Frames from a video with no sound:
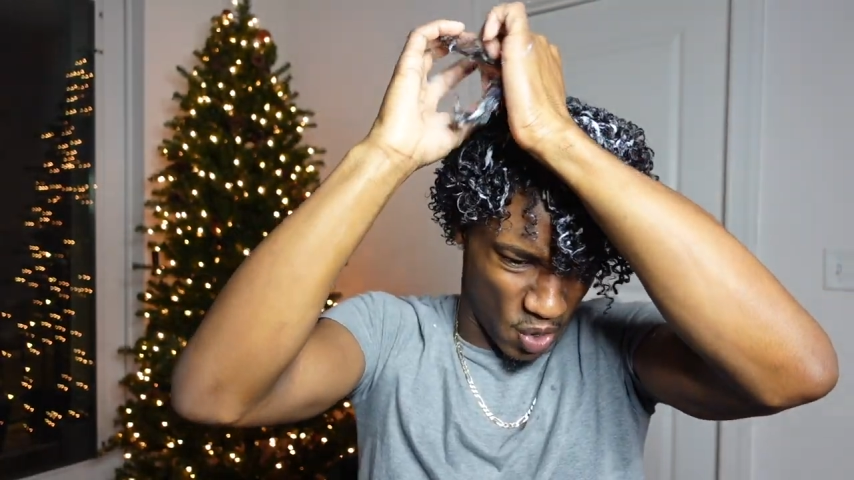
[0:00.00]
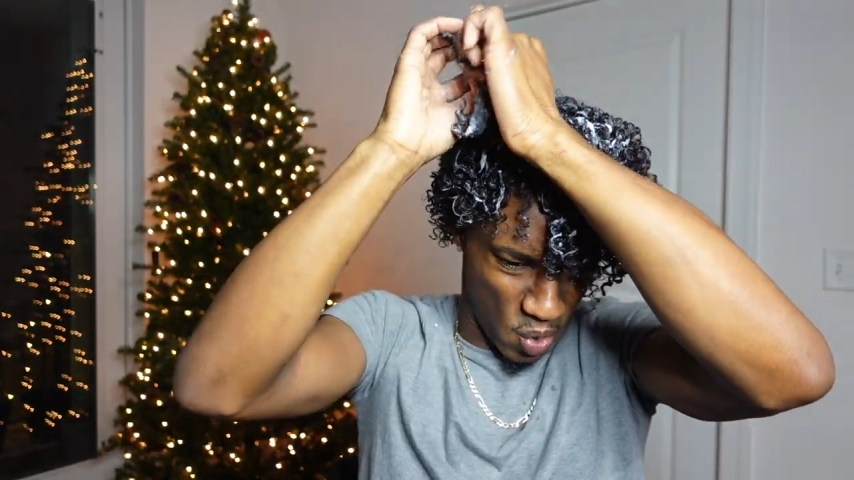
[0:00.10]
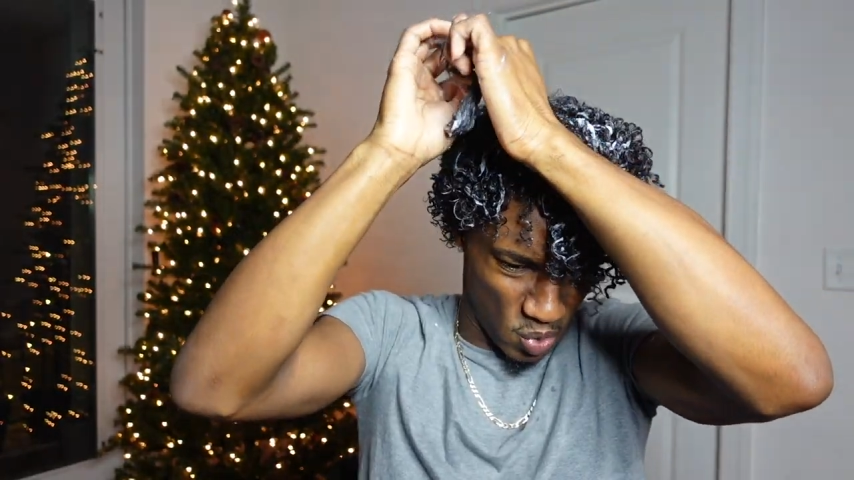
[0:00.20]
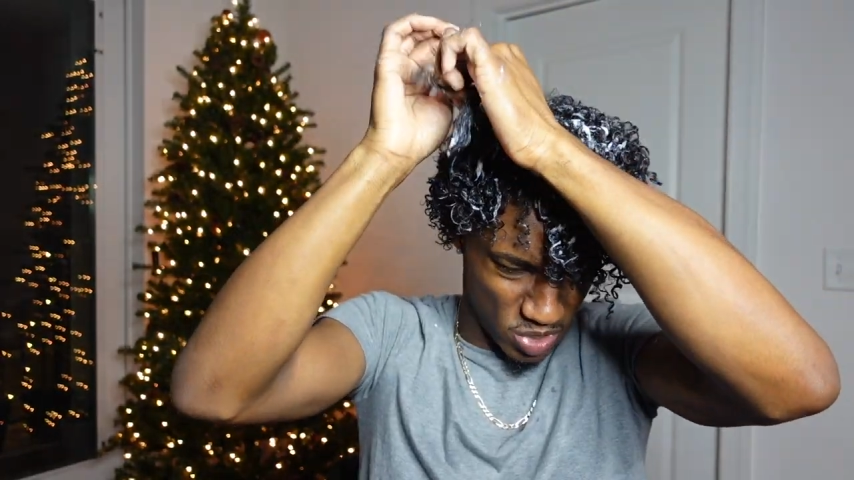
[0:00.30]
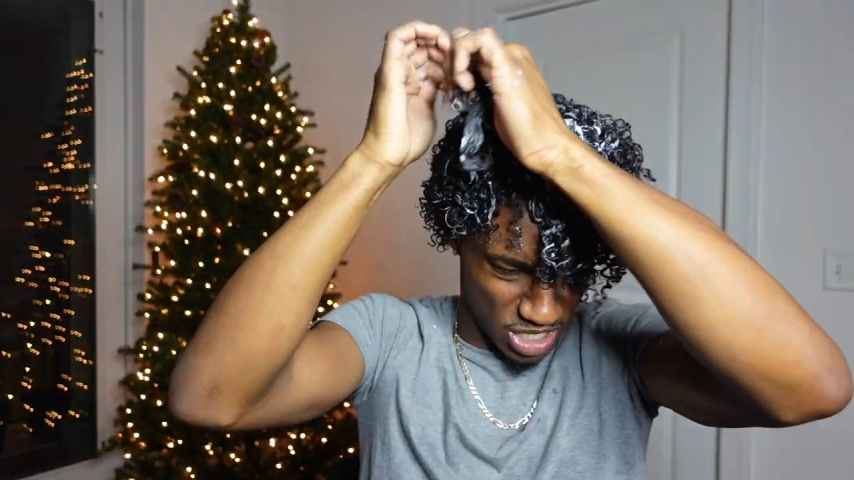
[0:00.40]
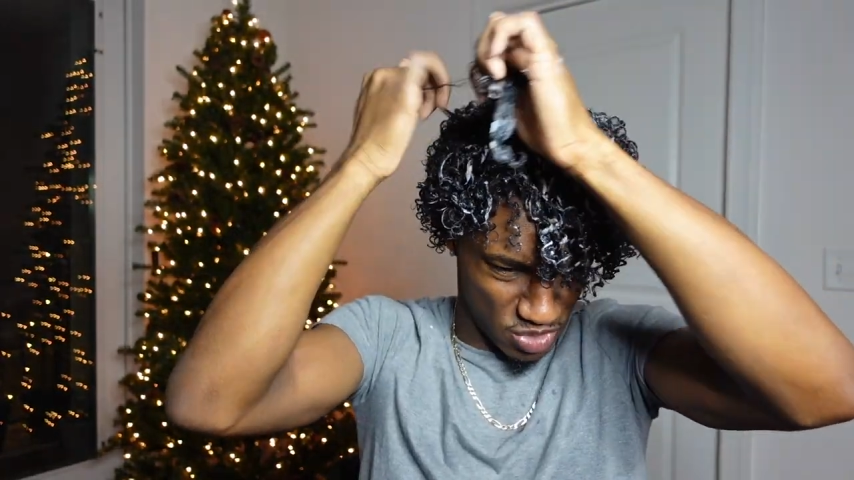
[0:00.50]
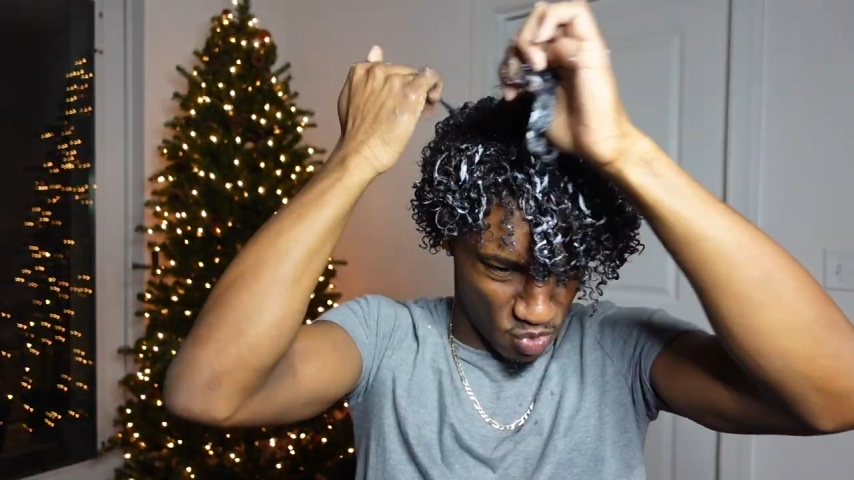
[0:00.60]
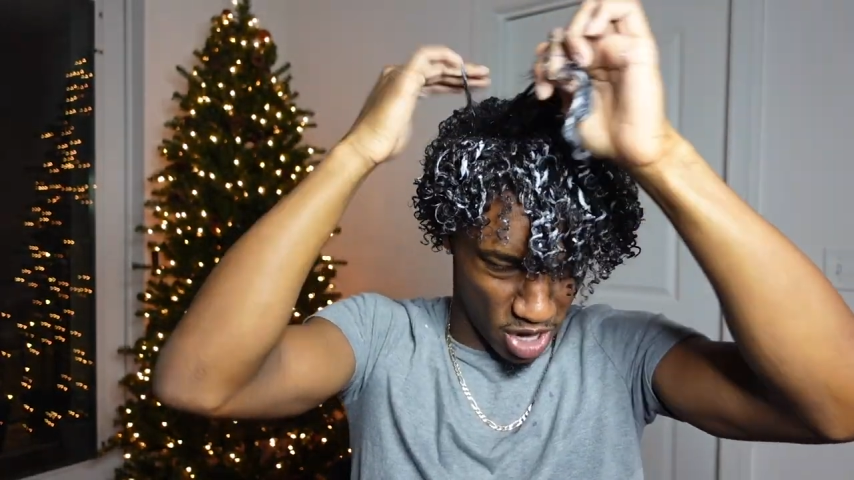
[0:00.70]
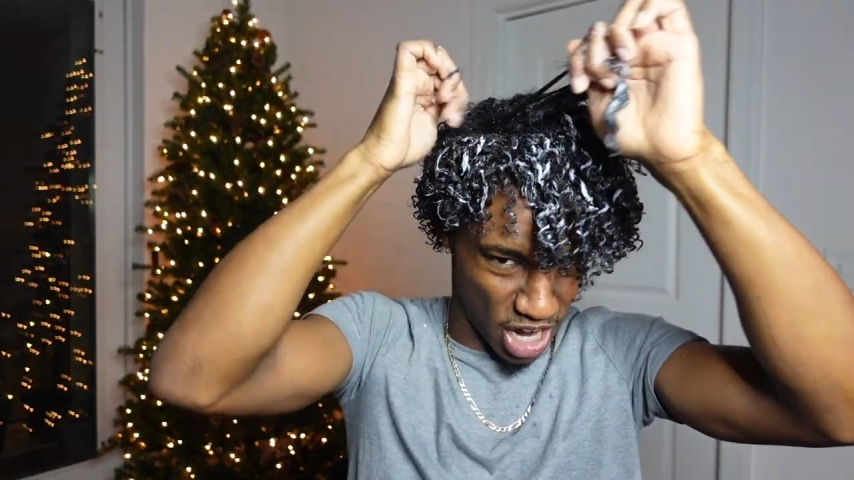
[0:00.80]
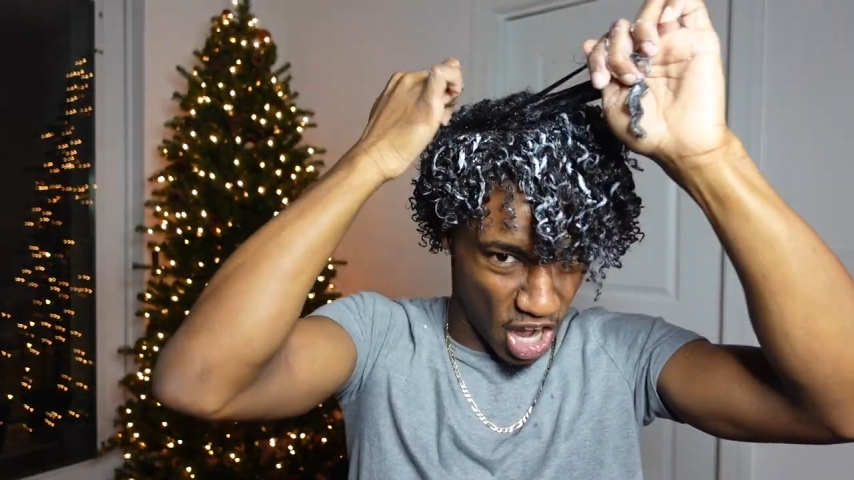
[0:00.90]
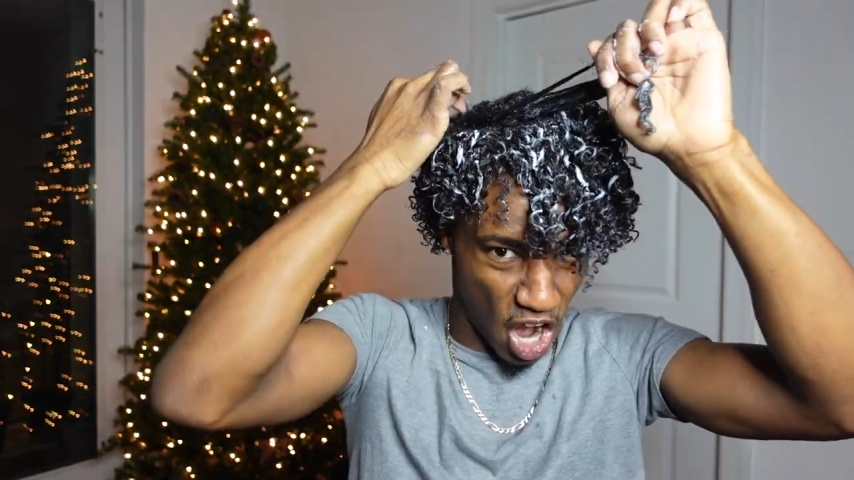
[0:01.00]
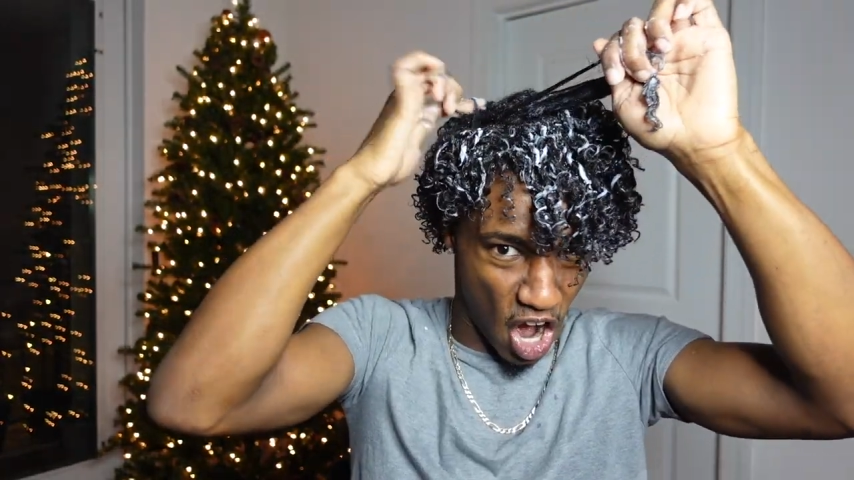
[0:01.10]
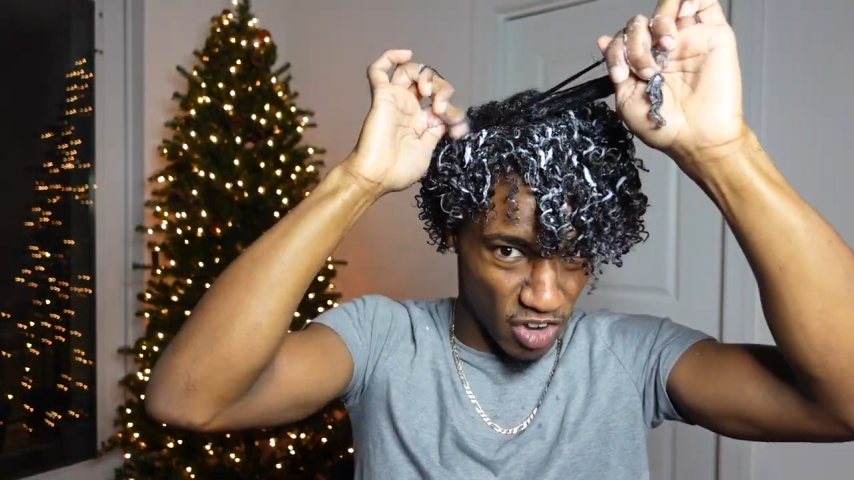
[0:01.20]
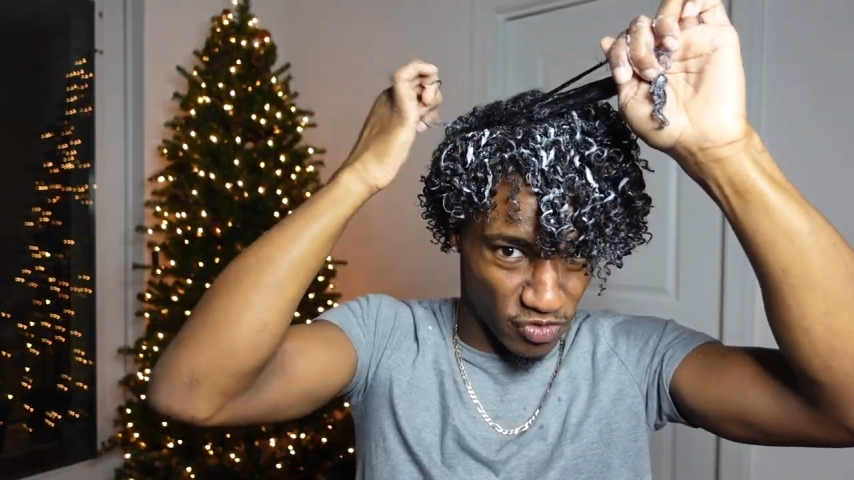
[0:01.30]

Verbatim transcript: goals and working hard